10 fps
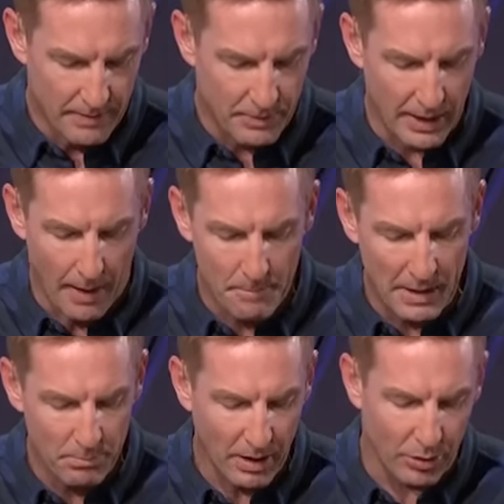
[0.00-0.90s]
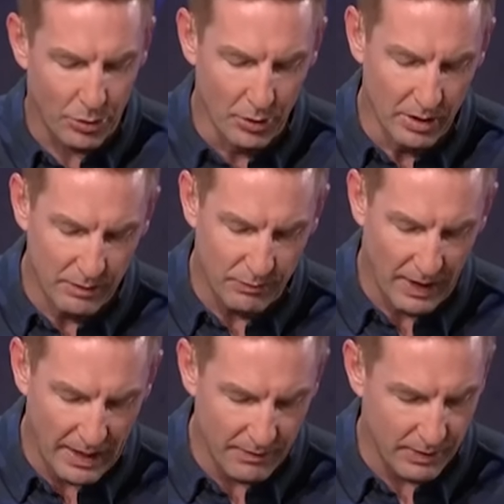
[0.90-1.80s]
They got beat by
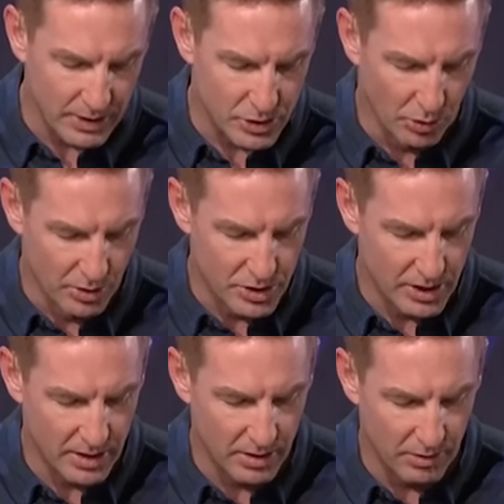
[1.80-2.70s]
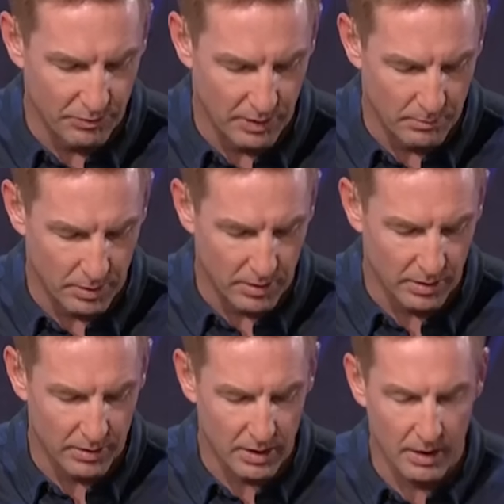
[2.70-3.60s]
35 at Georgia in
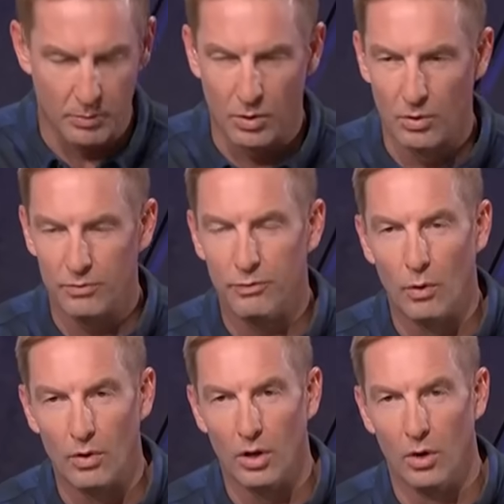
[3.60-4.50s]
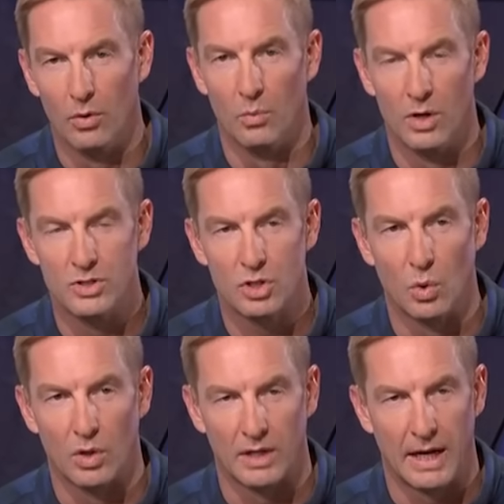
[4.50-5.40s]
November. They were 4-0 in one
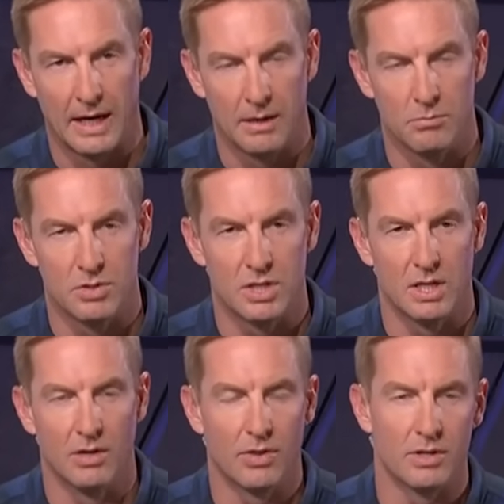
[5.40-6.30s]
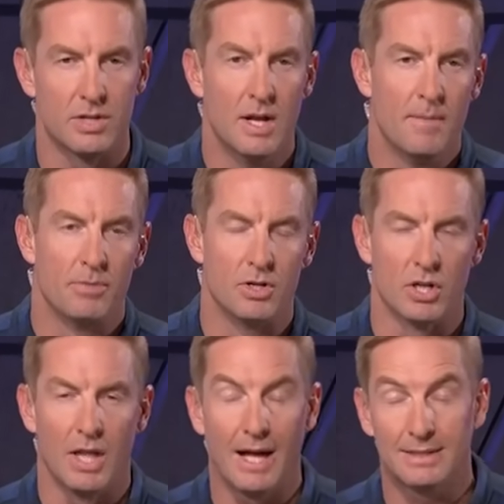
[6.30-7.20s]
score games. You know, there's
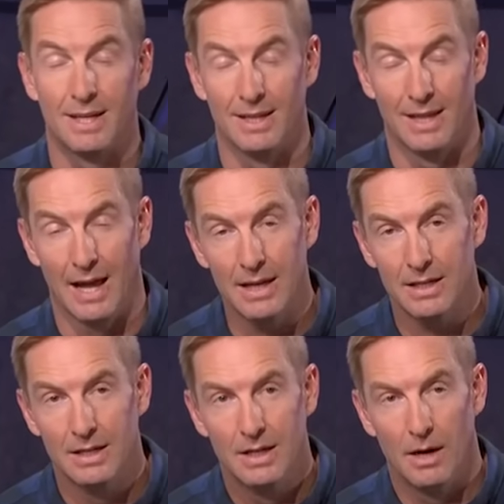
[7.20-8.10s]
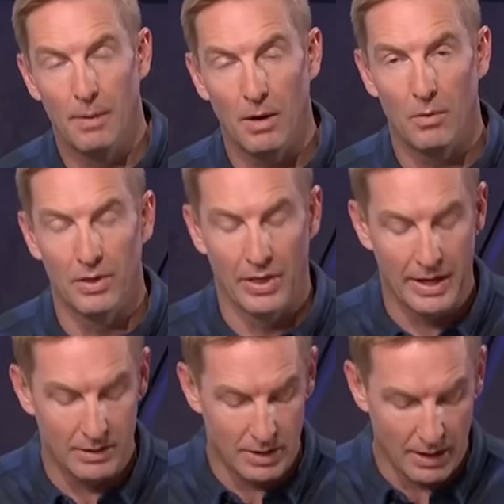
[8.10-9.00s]
a lot to like about what
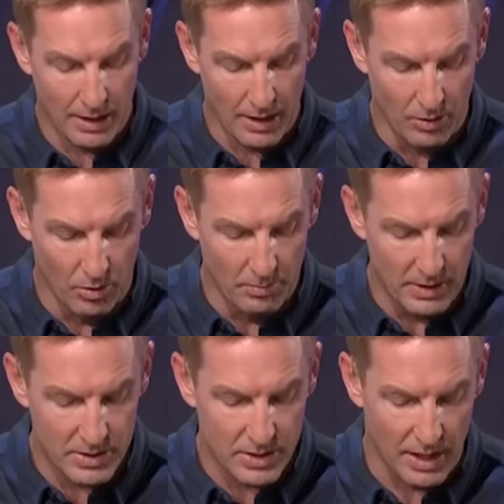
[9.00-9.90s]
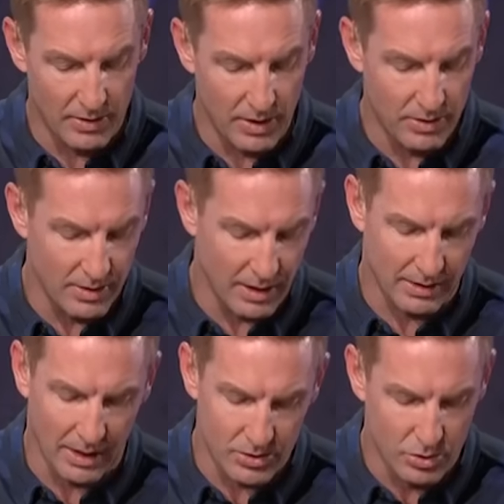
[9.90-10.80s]
Lane did at Ole Miss. And then,
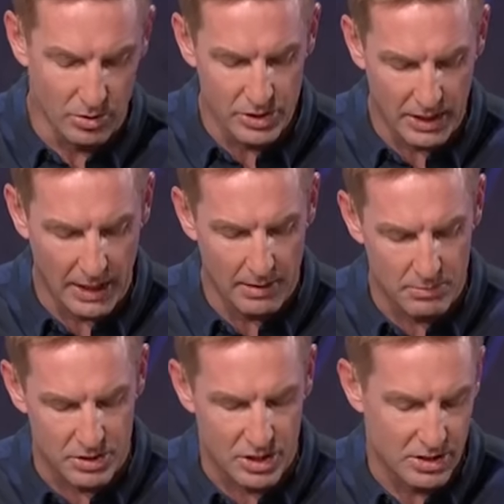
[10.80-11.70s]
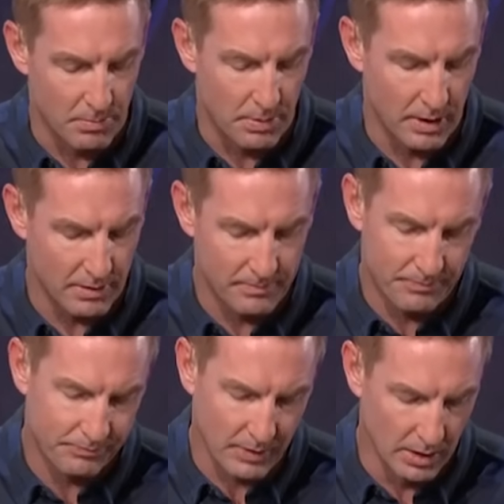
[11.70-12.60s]
like, that Georgia game is just a bit
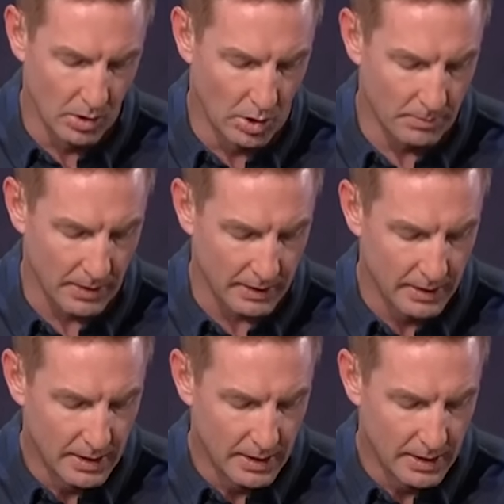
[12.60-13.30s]
alarming.